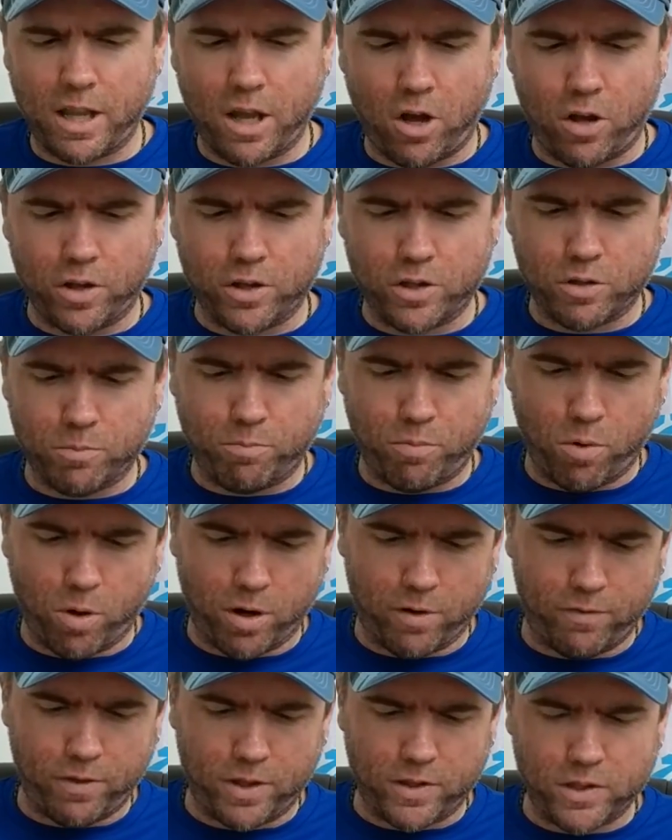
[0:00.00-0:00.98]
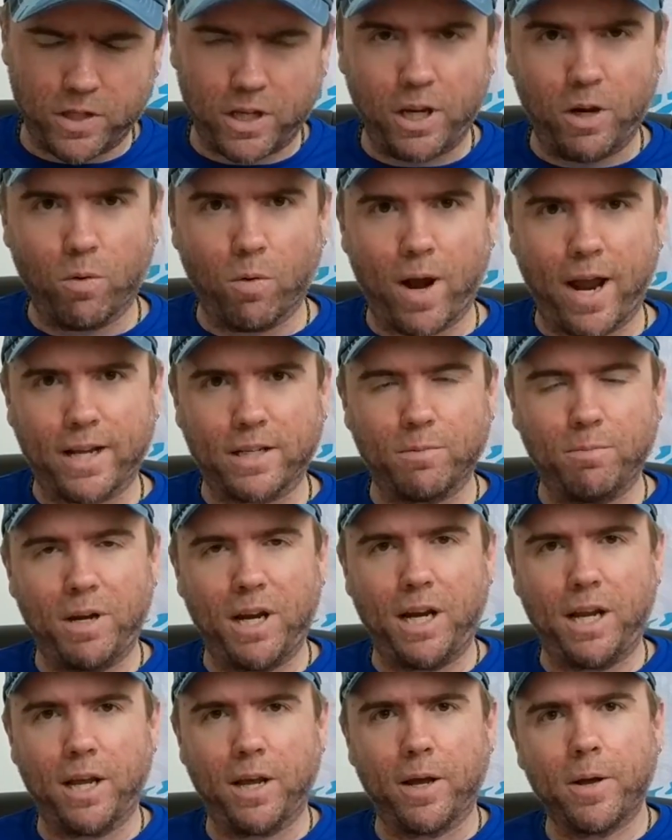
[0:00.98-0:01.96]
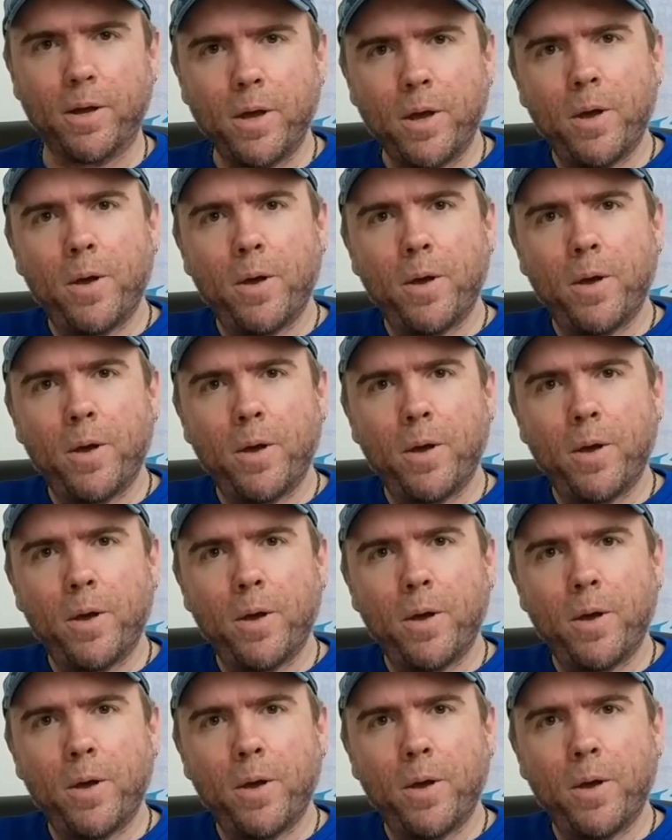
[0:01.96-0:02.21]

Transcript: all the support for the Ski Rex Media.